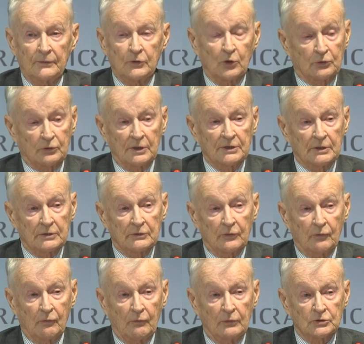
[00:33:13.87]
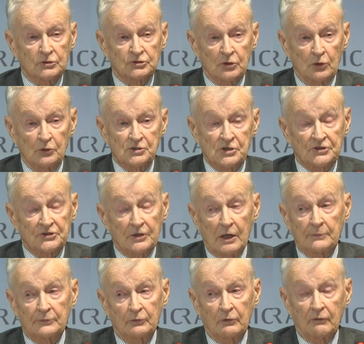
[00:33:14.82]
Ukrainian soldiers
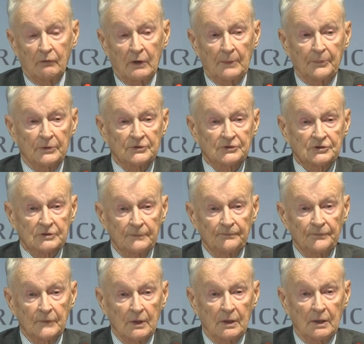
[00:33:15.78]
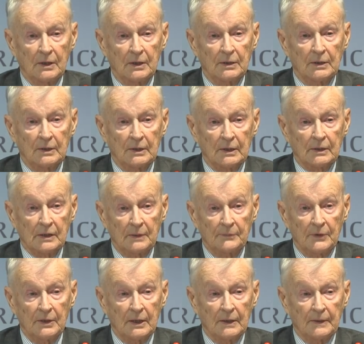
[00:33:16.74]
armed with weapons in
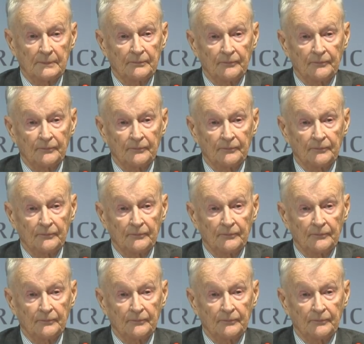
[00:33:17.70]
Crimea.